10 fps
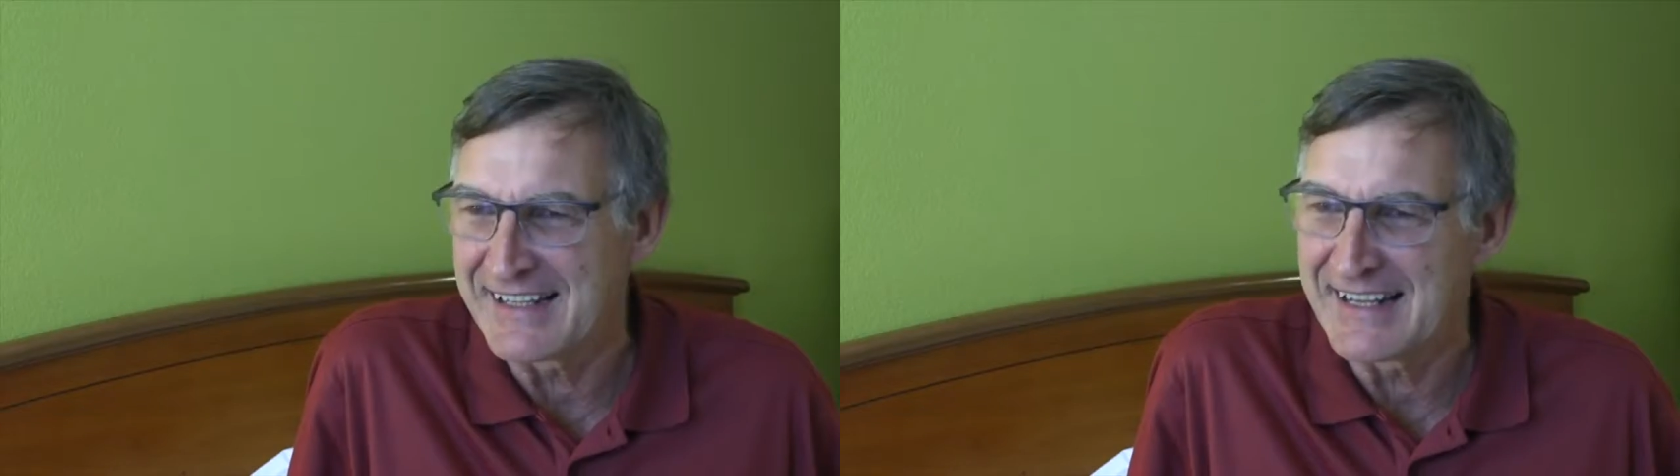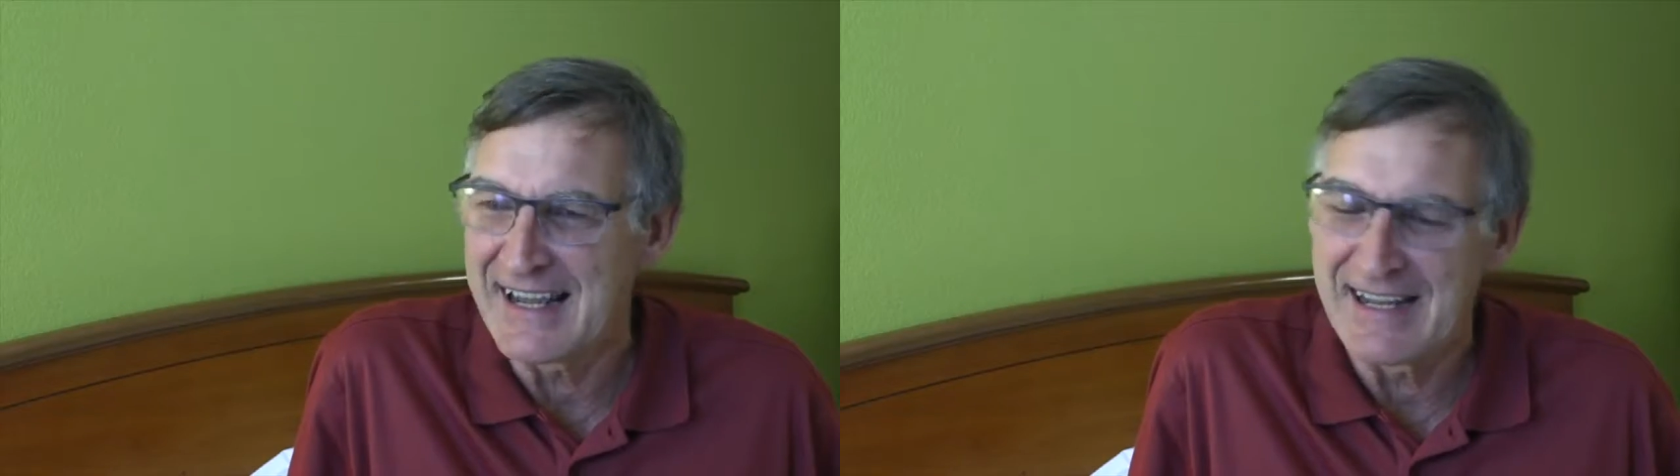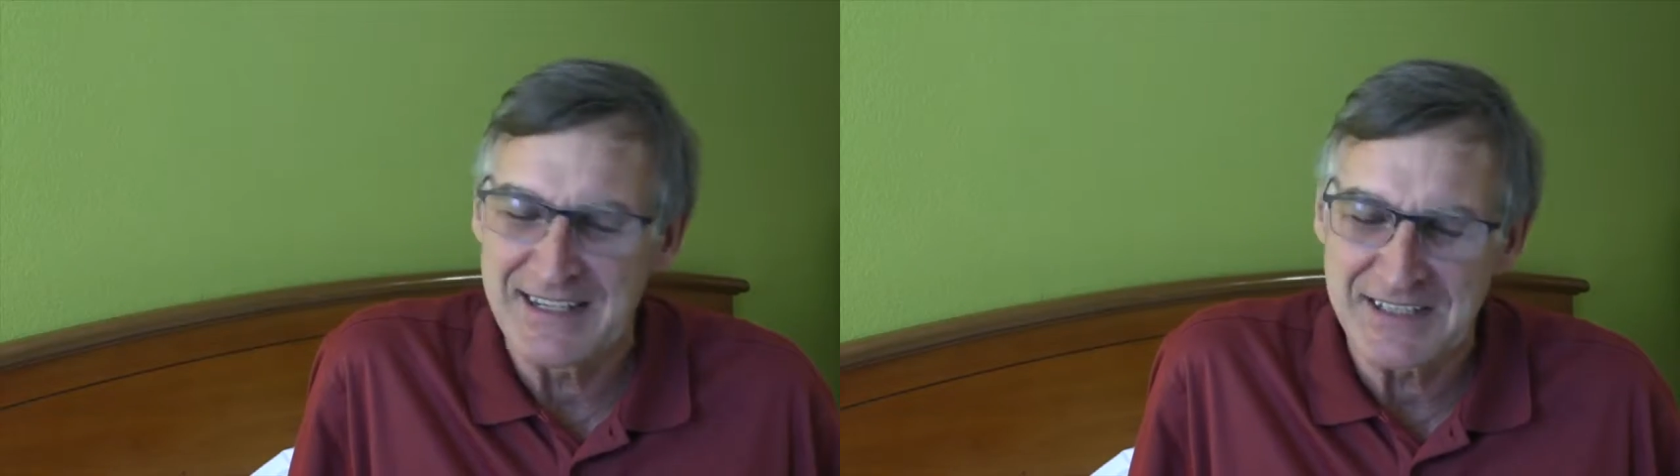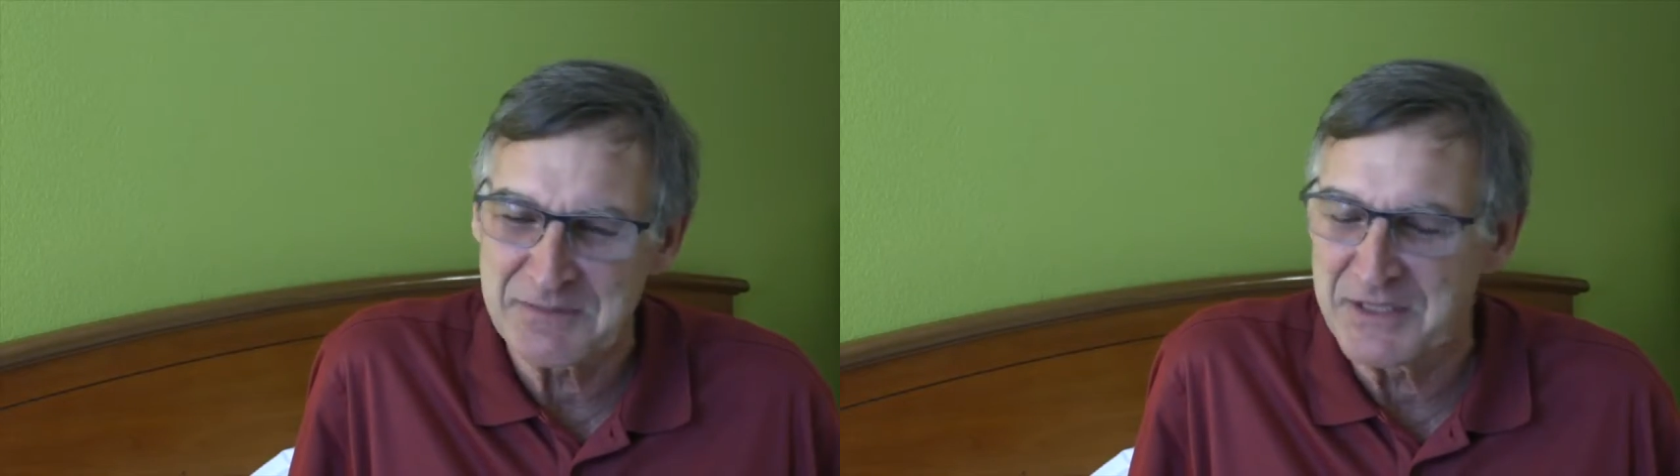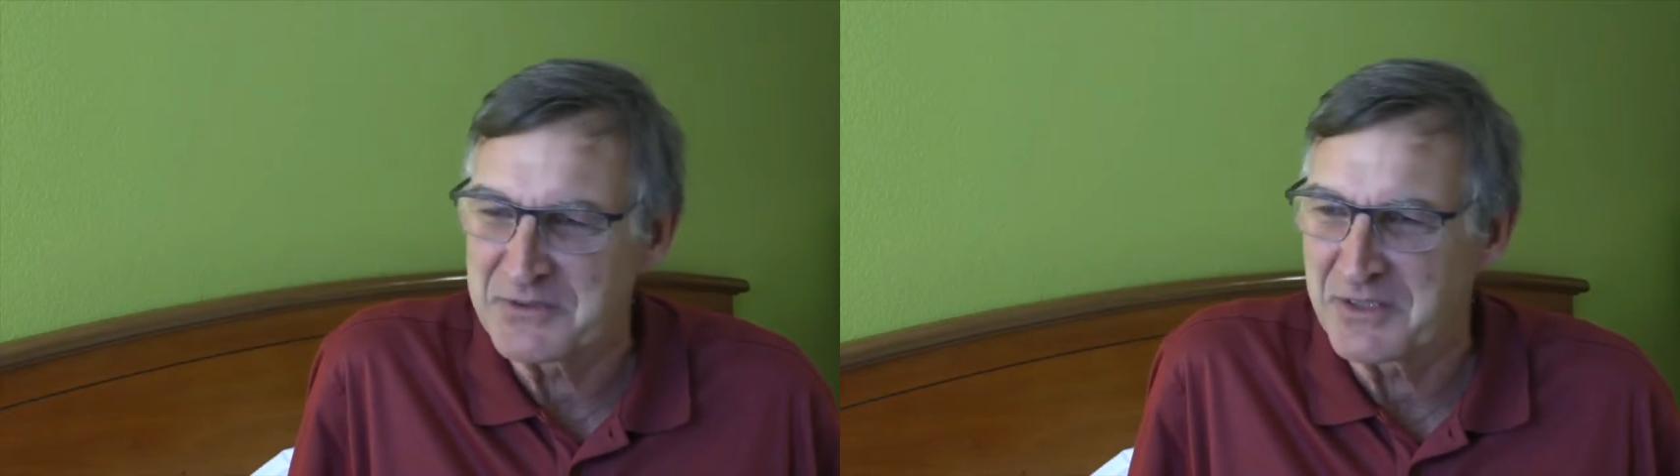regional
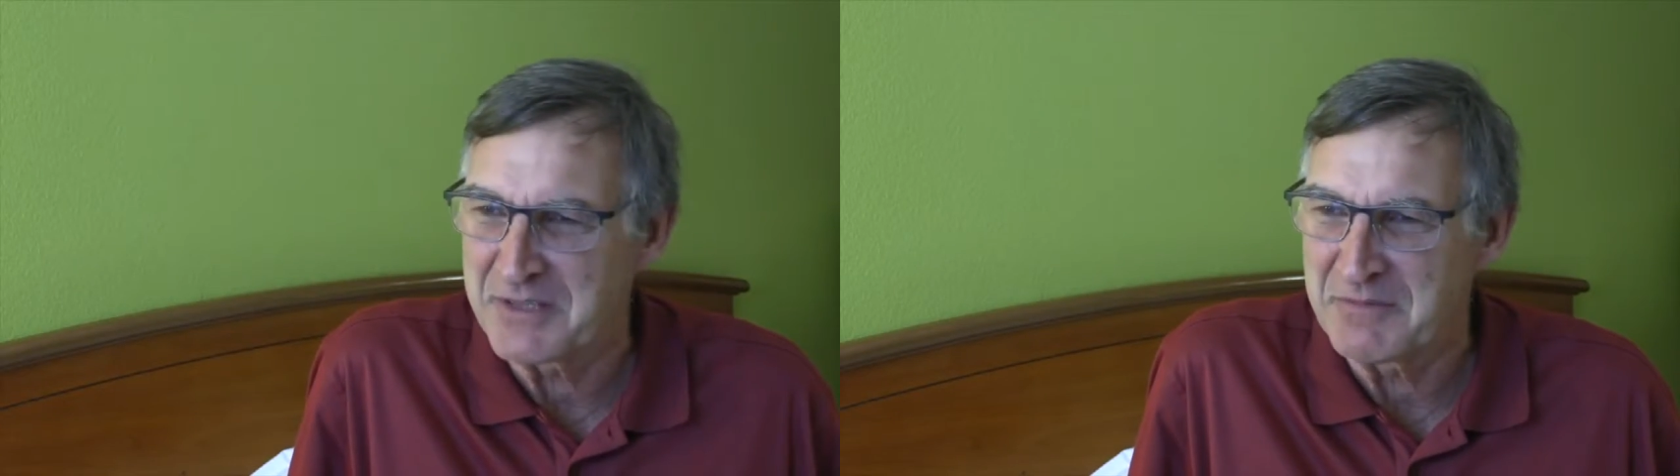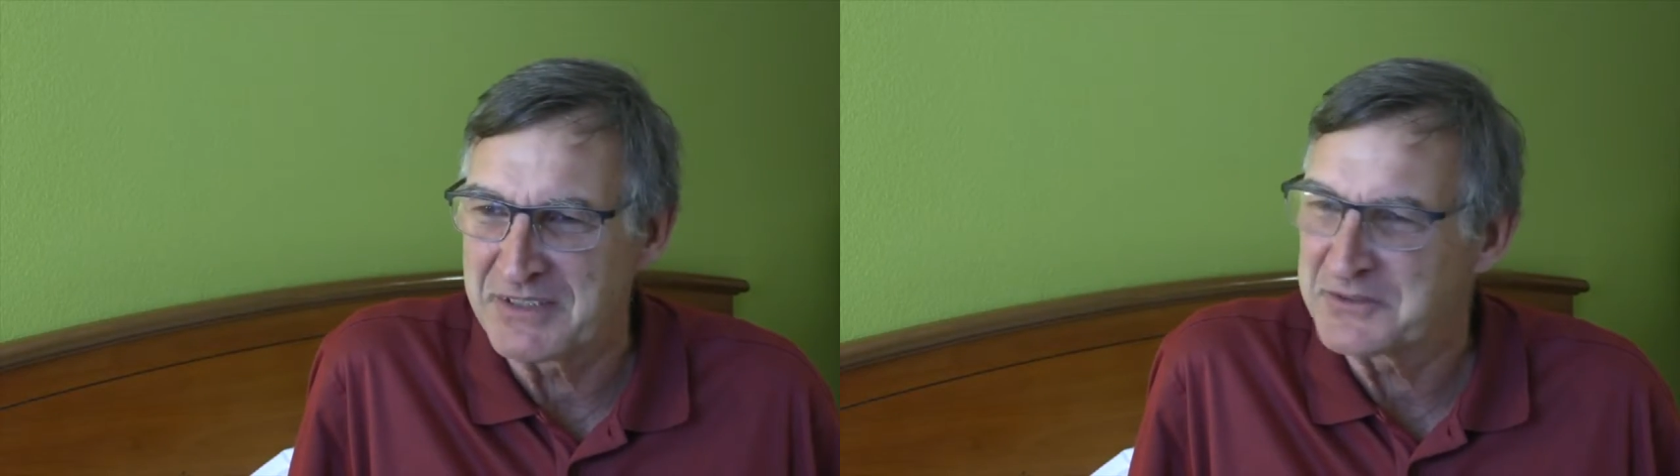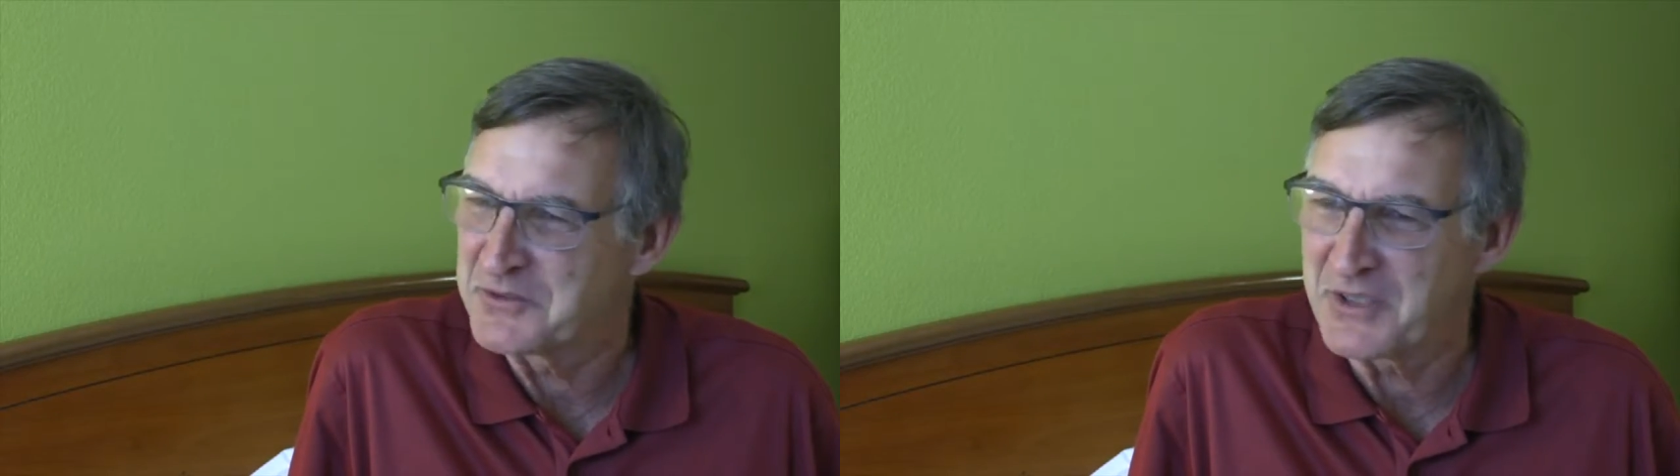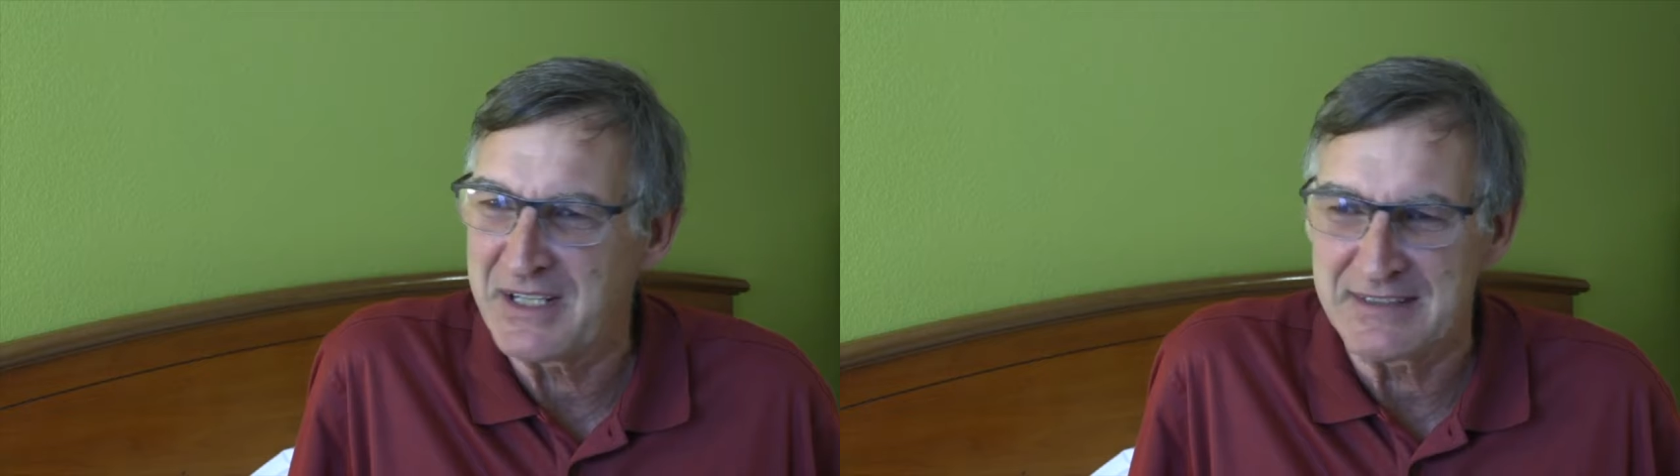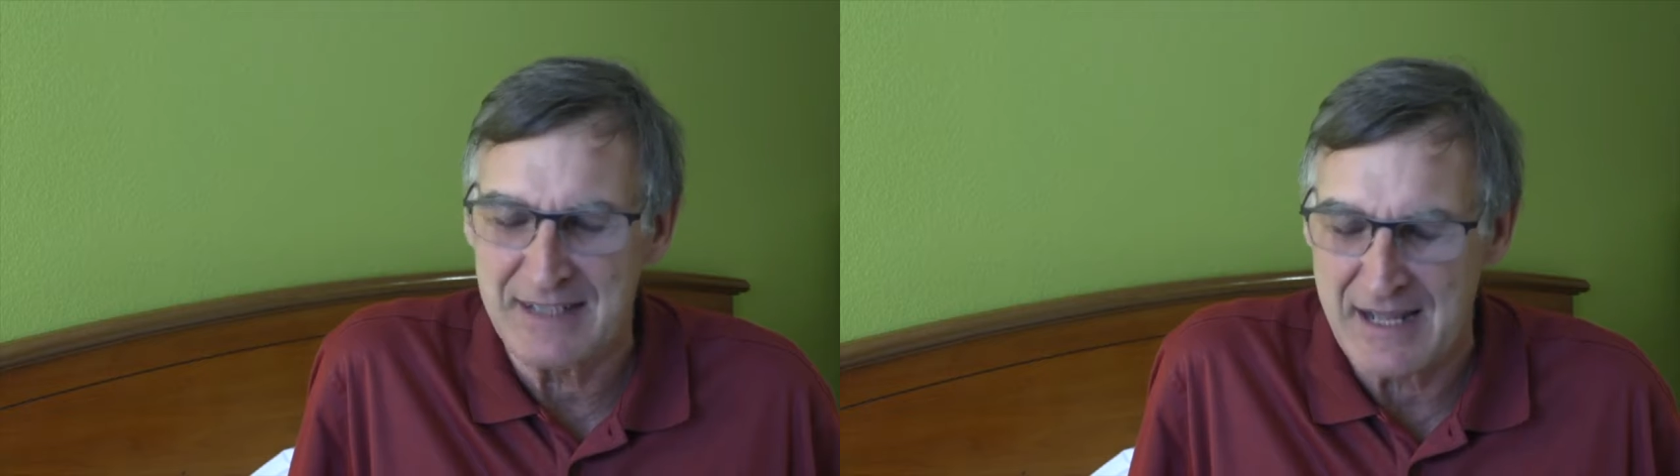owner of the Bloomington
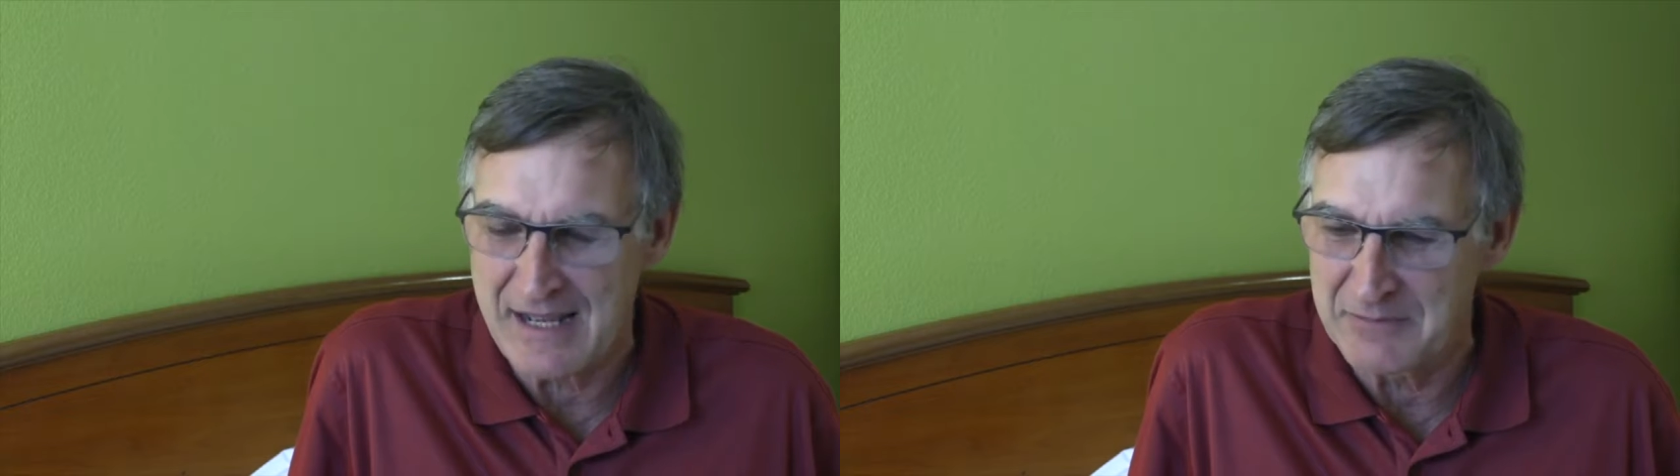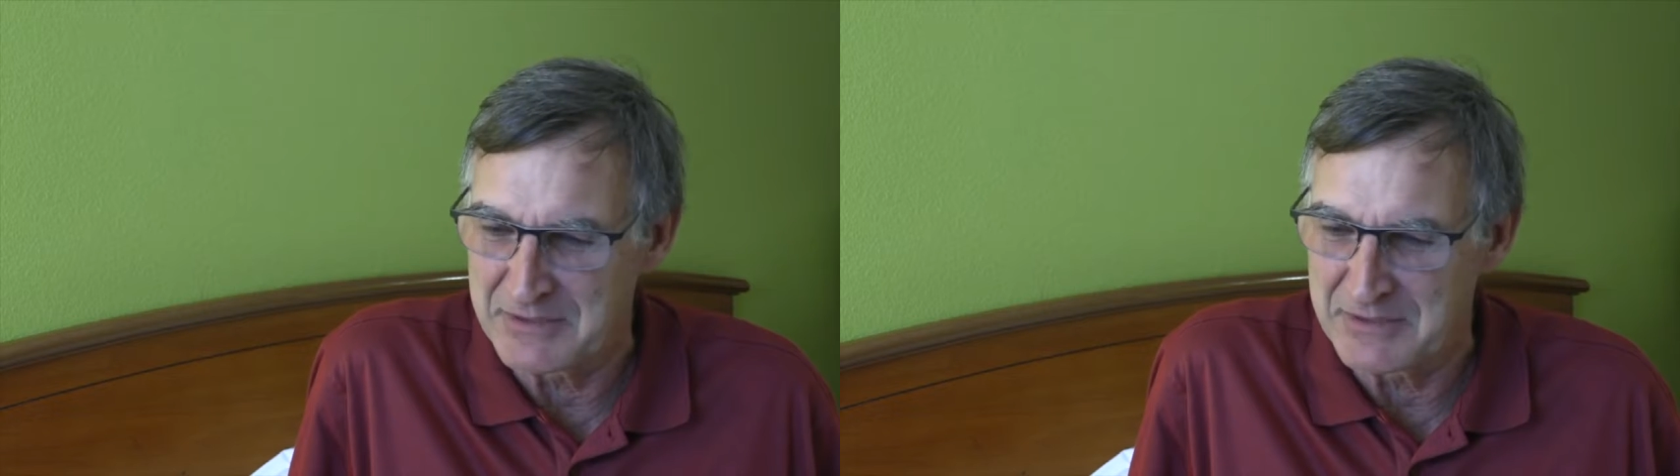Culver's.